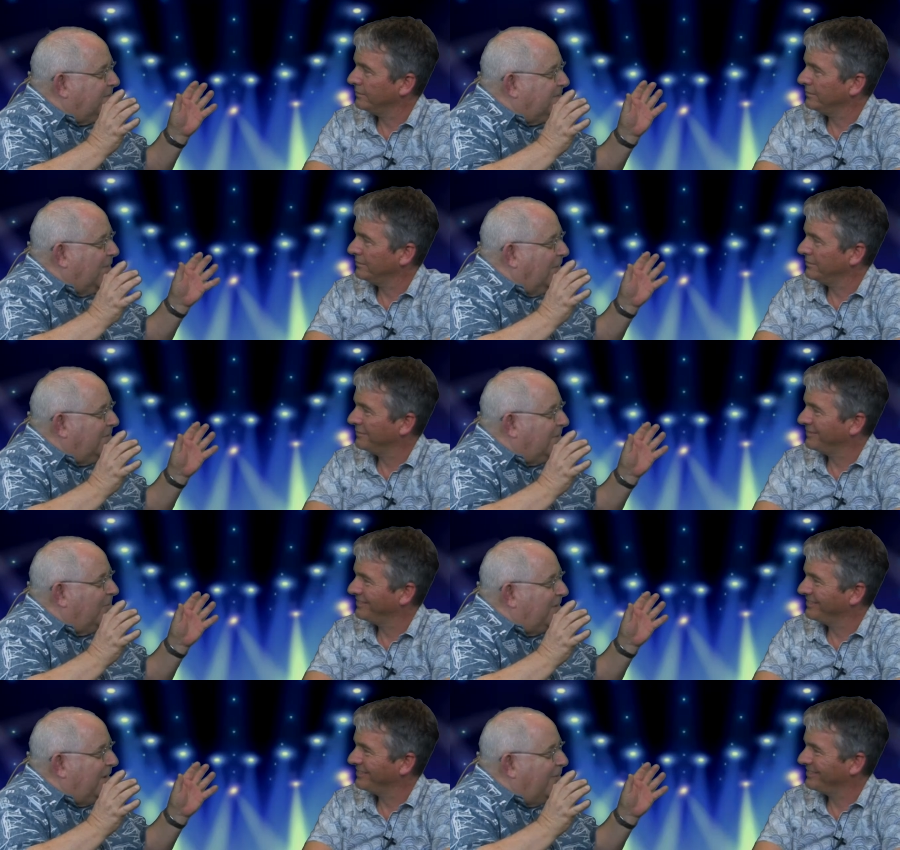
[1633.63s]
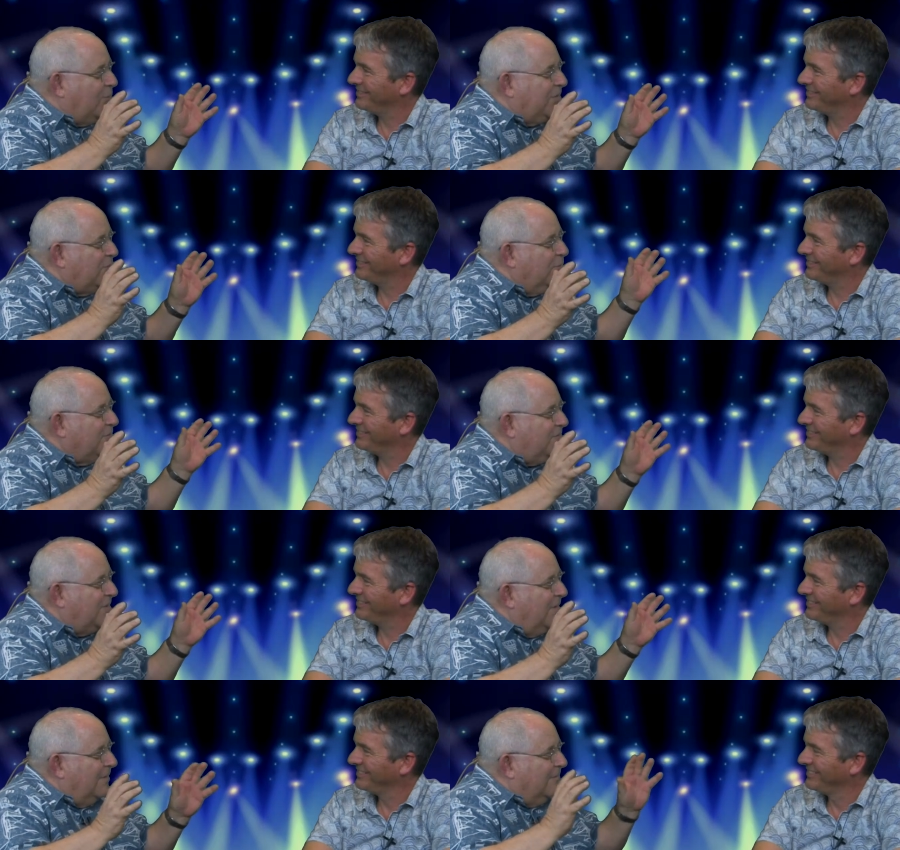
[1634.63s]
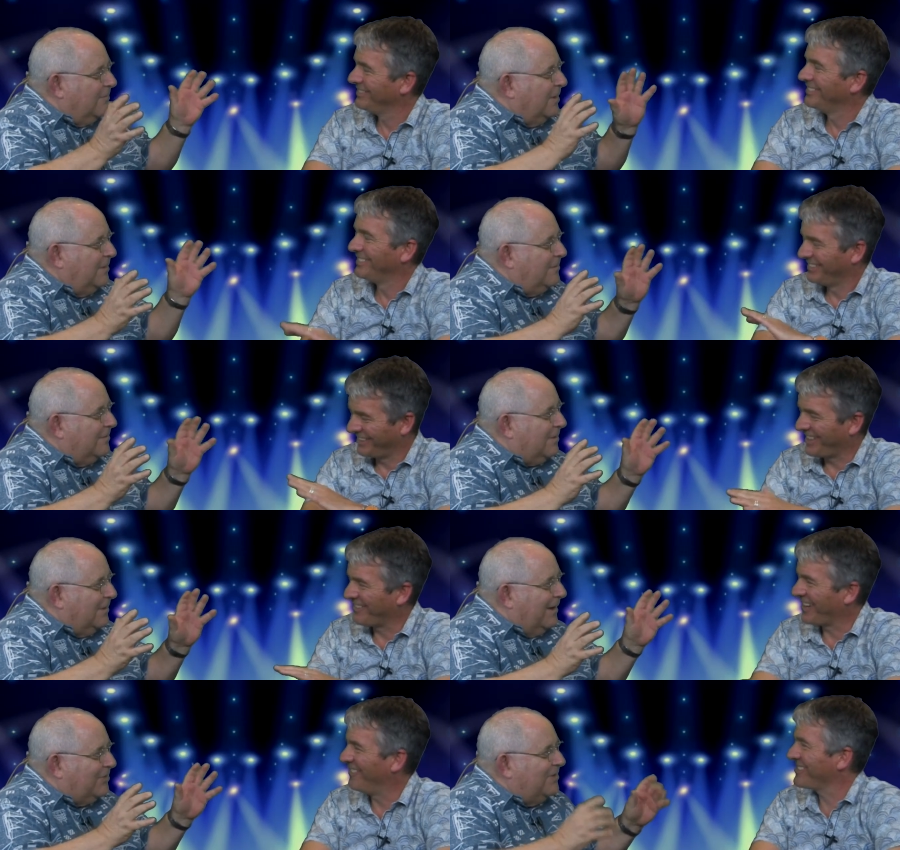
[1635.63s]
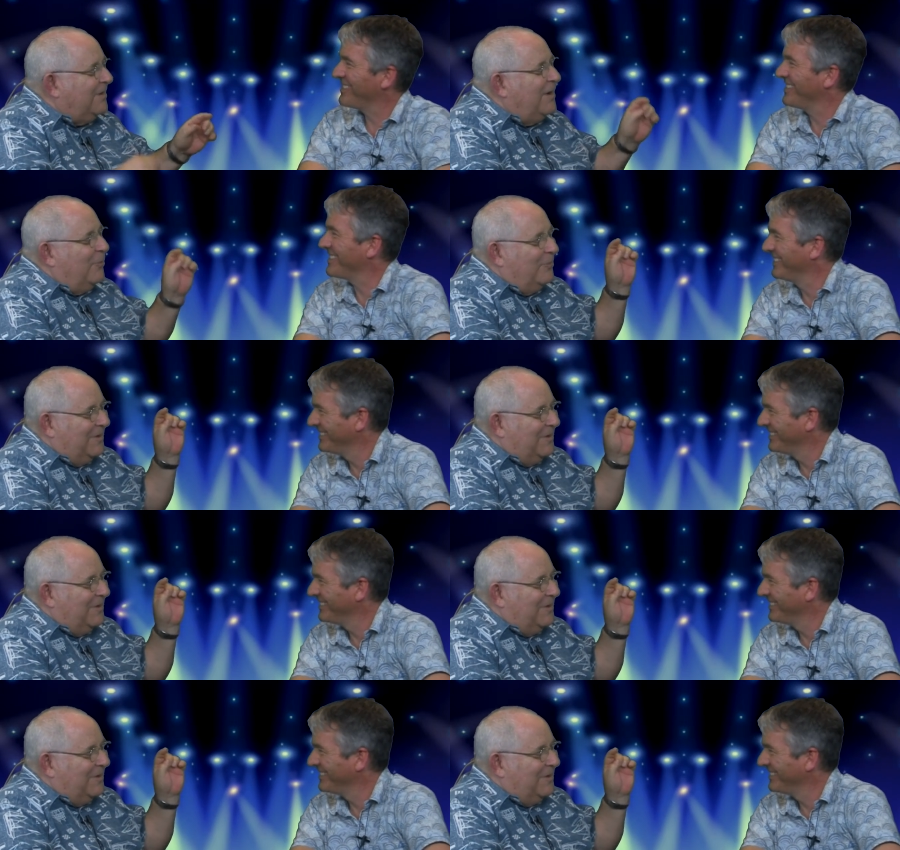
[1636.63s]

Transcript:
Speaker 1: to start. Somebody gave you a huge right? Let's have Election. the conversation.